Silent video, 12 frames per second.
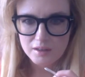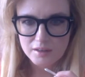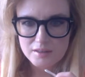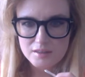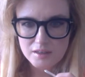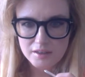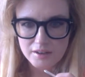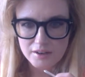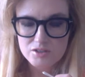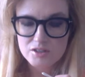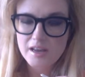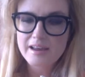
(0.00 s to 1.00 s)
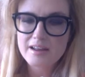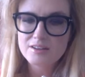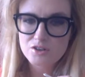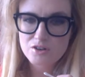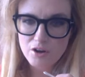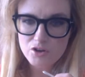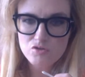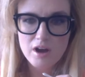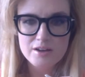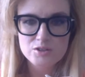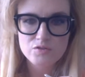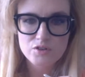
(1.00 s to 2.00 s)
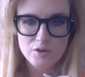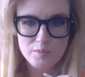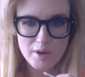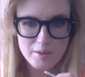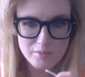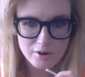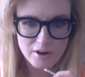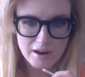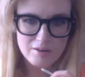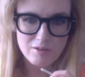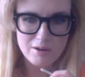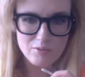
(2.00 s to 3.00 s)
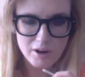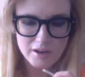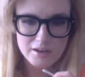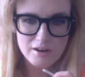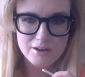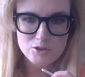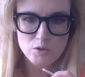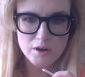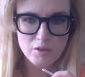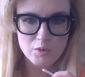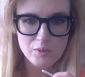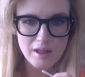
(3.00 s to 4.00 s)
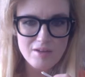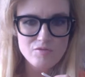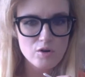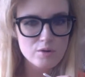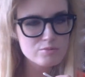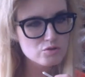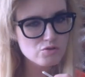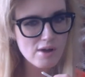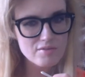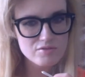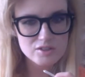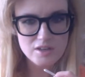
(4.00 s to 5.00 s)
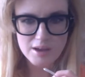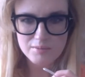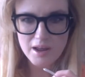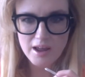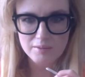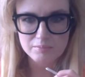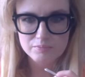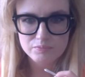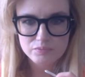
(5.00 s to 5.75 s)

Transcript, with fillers: Let's see here. See, I get to know you guys if you're a member, and I, I recognize you on other platforms if you have the same name.